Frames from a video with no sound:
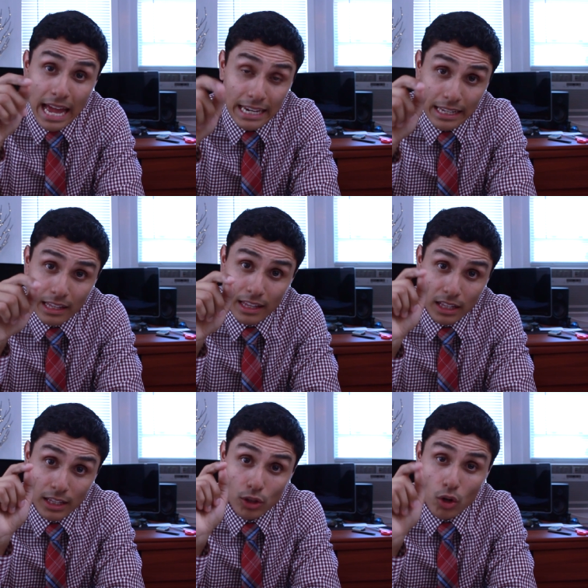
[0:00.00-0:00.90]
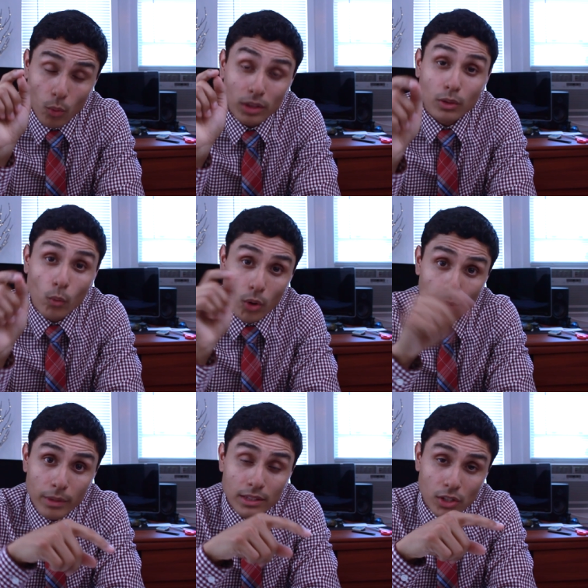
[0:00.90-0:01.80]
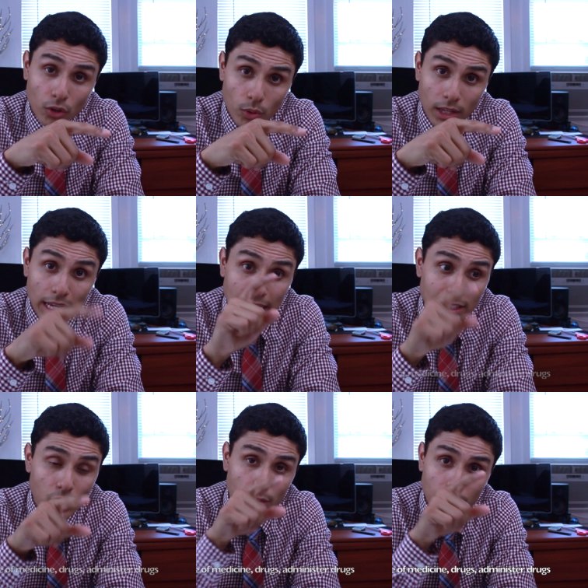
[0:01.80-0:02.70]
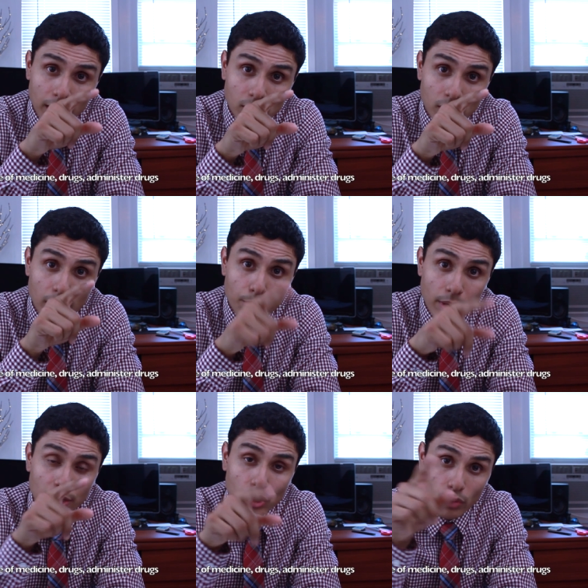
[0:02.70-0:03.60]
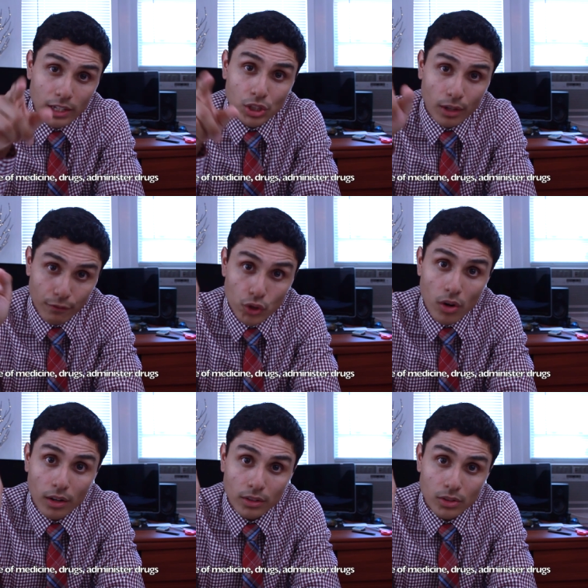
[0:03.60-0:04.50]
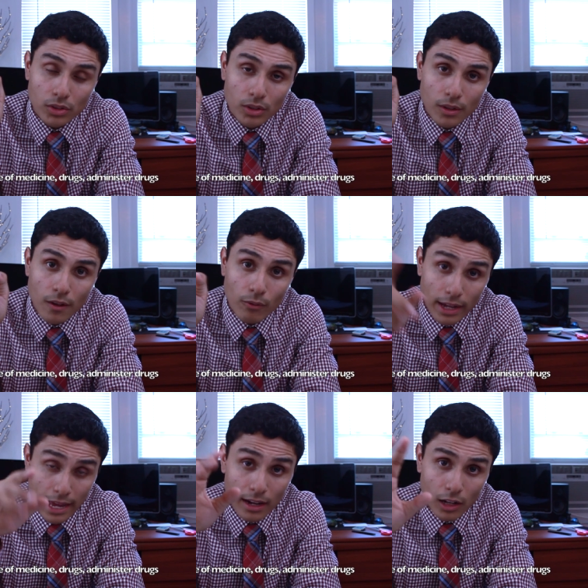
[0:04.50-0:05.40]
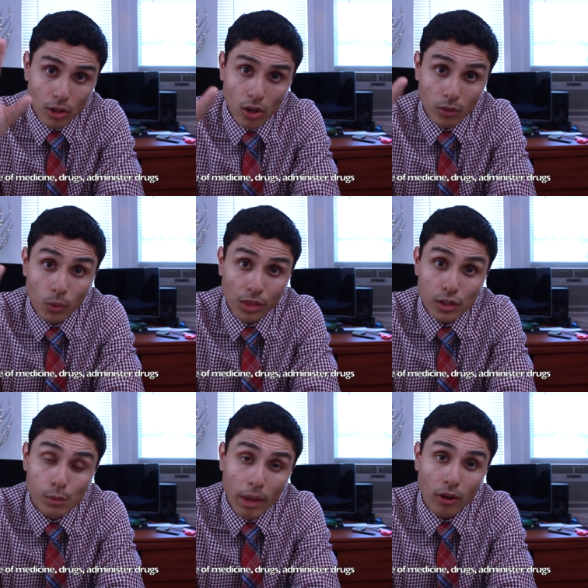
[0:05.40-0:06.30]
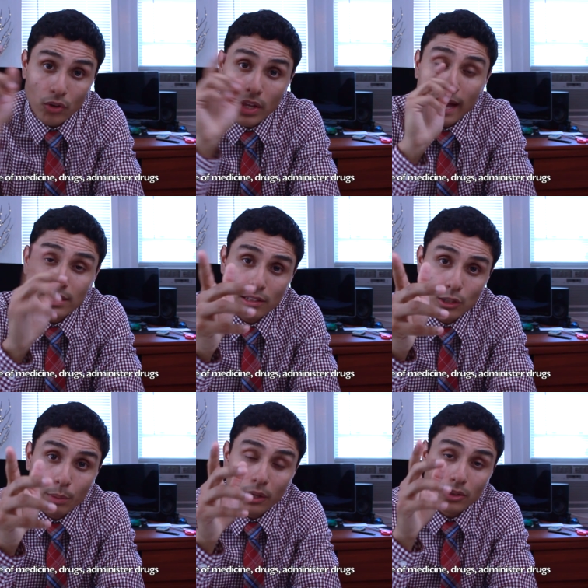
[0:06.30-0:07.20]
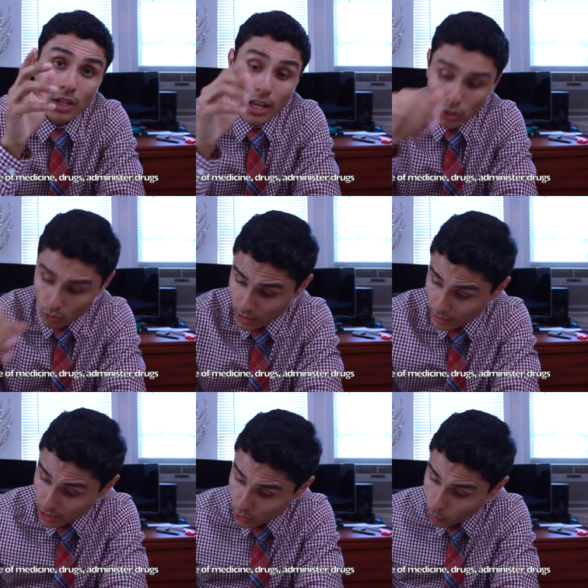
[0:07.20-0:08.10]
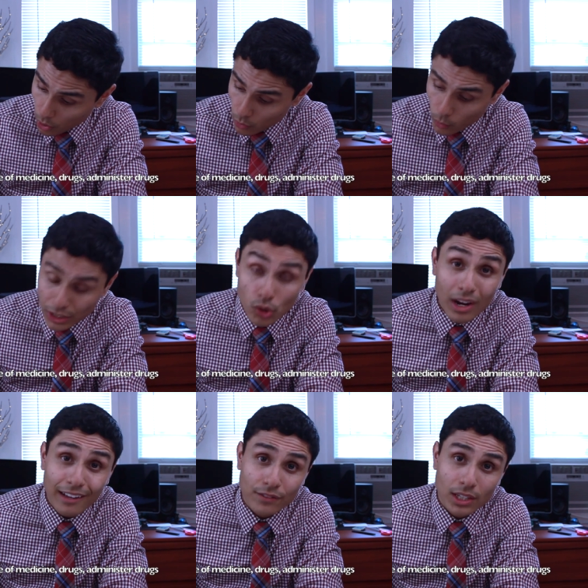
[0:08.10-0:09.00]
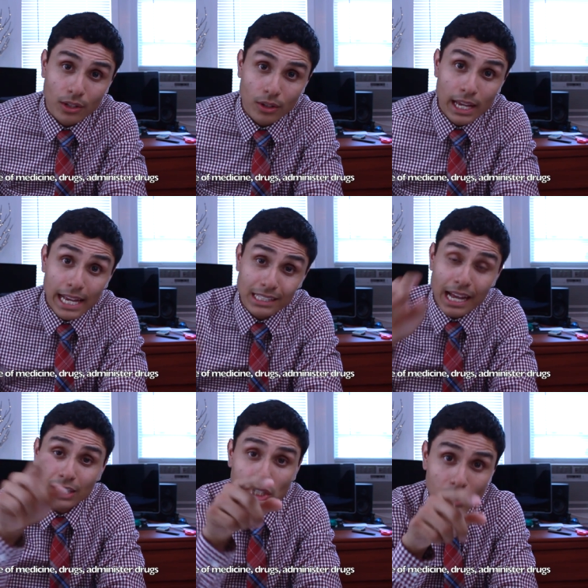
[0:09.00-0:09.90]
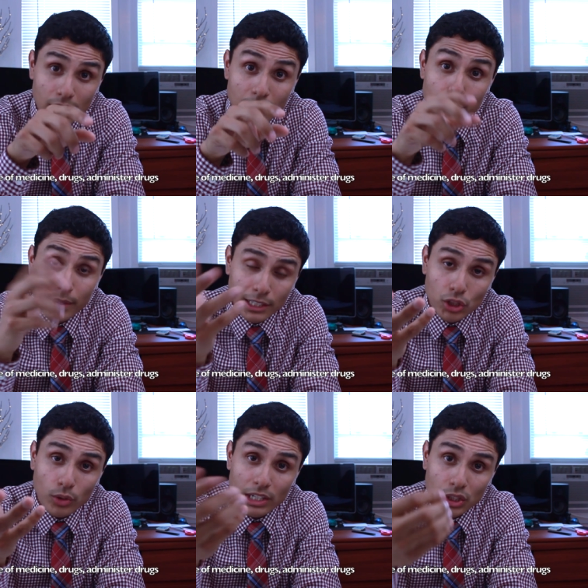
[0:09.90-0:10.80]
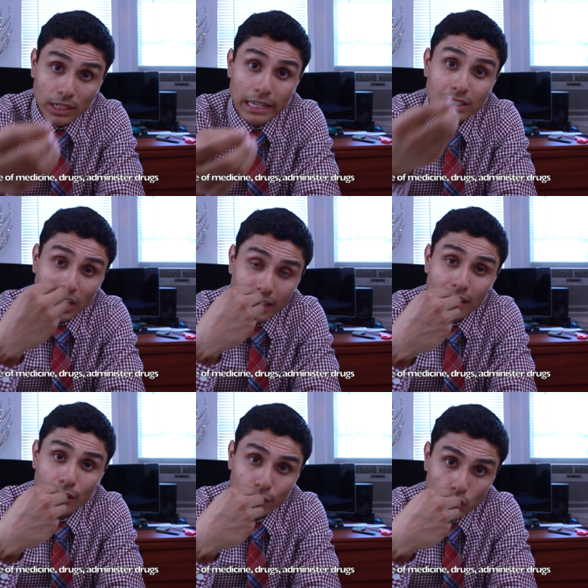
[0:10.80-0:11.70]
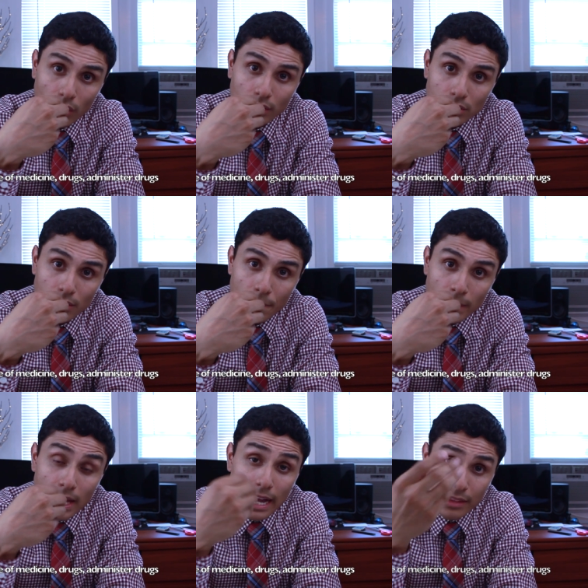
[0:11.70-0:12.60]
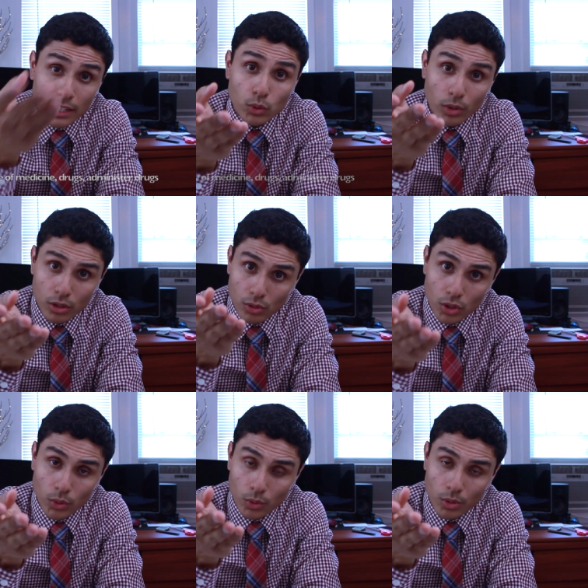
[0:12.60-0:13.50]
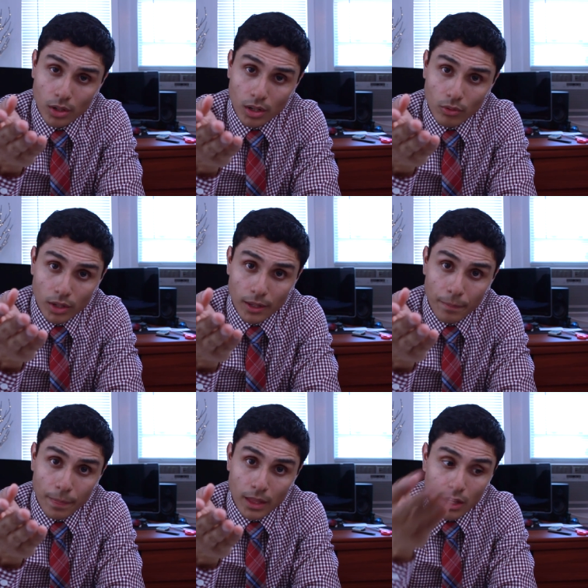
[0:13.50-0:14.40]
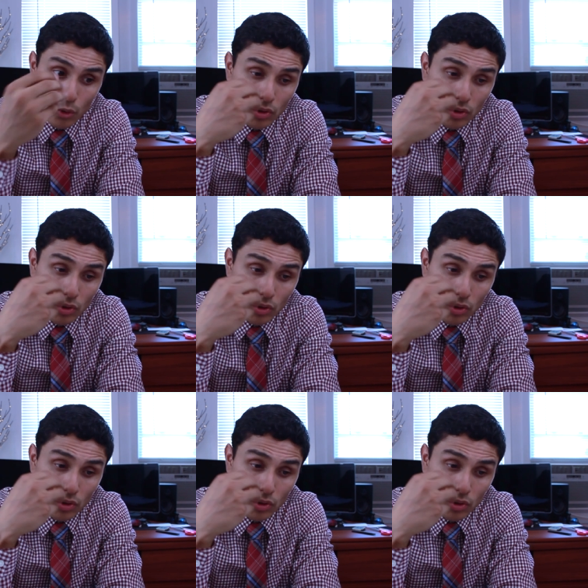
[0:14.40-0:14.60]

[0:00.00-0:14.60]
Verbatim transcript: And it, you know what the word means in Greek? It actually means the administration of drugs, right? And along with spells, casting spells. So th this word witchcraft here is actually the administration and taking of drugs. And that's what you do, right? You